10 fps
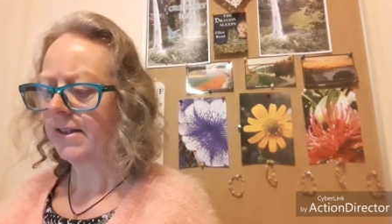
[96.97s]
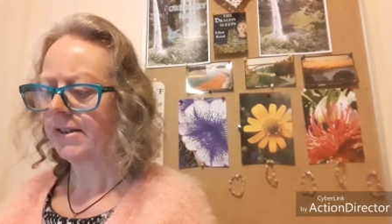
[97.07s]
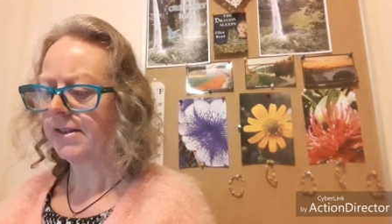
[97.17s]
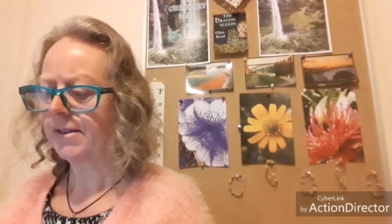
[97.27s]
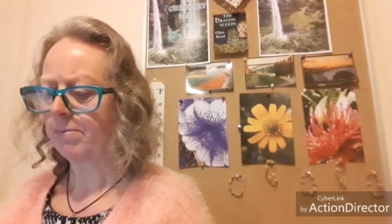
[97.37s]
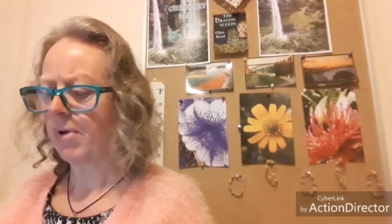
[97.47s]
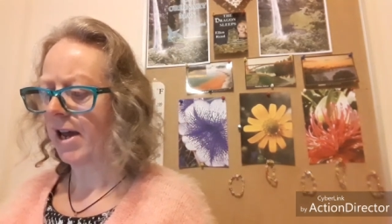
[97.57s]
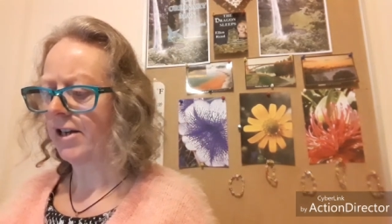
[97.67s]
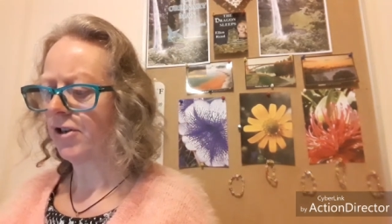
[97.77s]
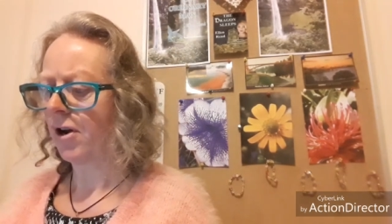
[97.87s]
This
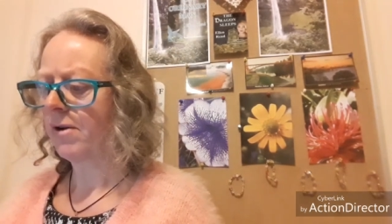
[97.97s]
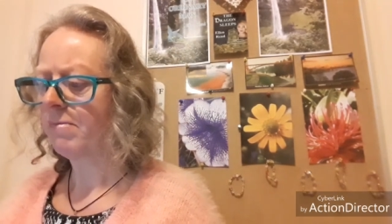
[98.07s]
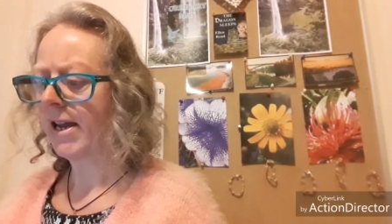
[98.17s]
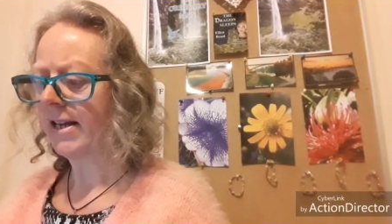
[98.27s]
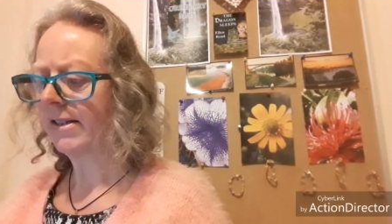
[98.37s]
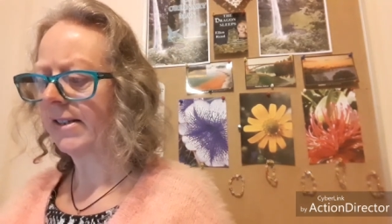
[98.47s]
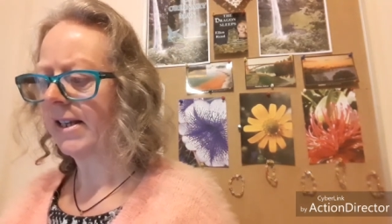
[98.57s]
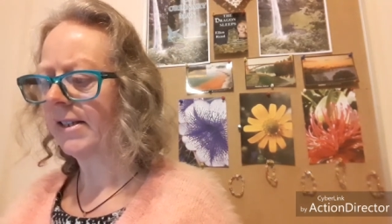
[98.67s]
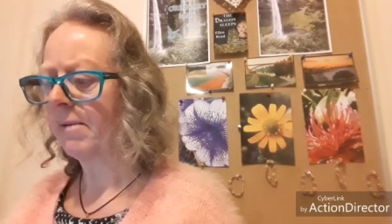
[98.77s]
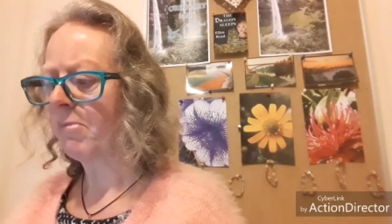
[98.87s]
by no means
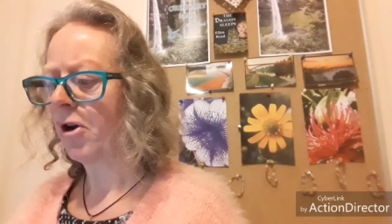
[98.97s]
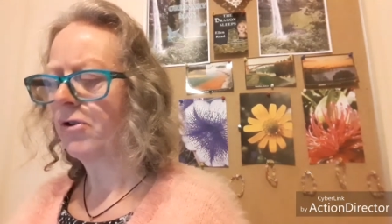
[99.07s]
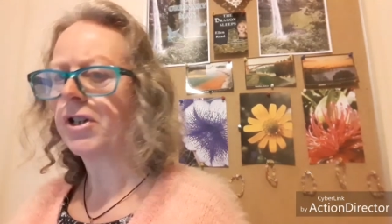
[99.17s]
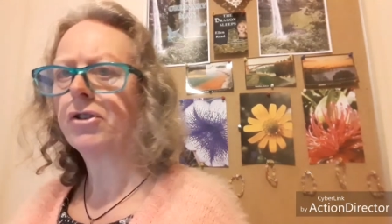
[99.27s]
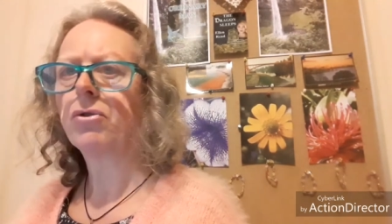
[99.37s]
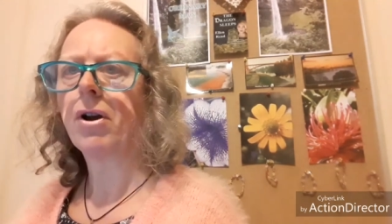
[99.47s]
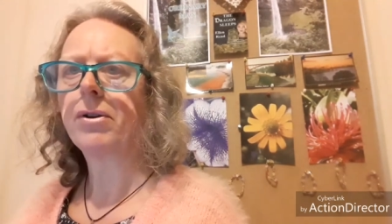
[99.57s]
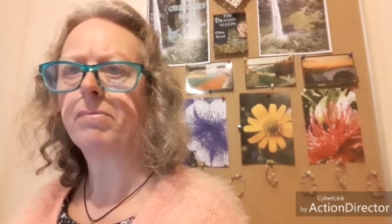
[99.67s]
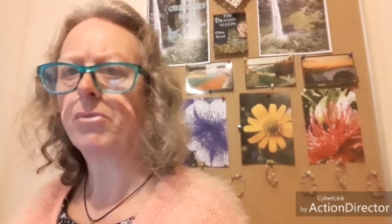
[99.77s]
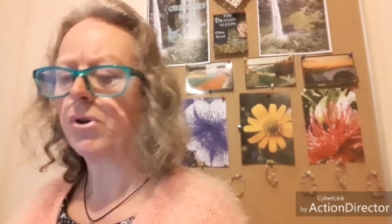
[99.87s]
is a moan and
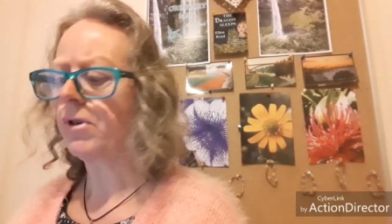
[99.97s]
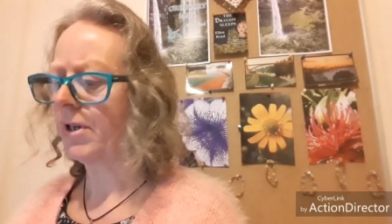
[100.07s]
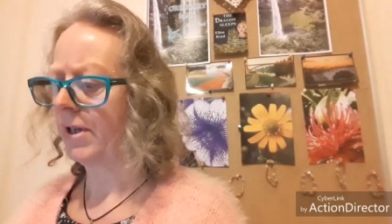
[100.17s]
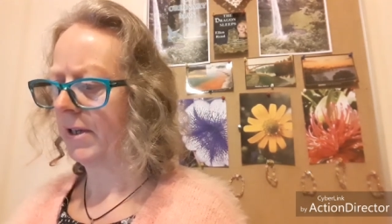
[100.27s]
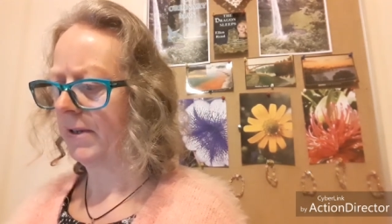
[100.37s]
groan book.